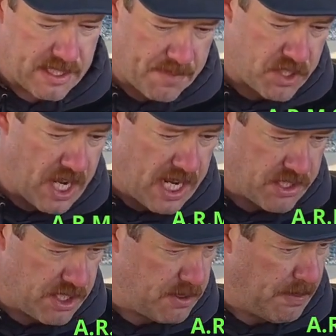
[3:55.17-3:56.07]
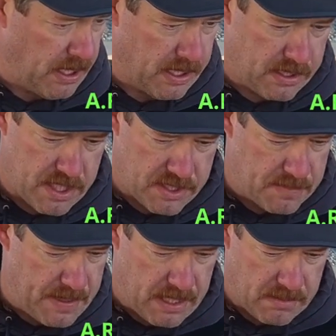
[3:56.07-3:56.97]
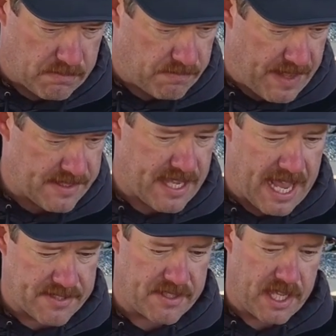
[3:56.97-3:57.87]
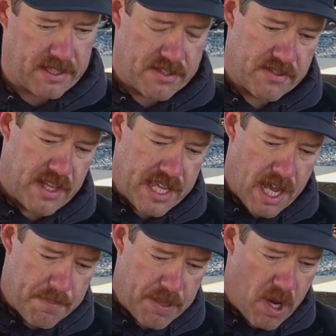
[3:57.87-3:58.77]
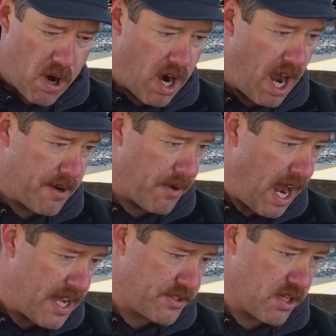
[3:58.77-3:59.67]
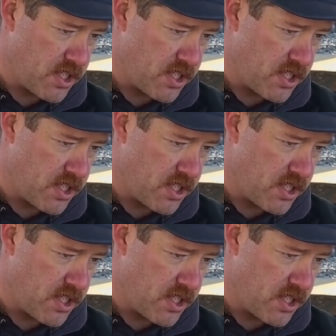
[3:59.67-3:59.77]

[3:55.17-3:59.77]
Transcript: something changes, but this has been fantastic. This is a PRI riser, so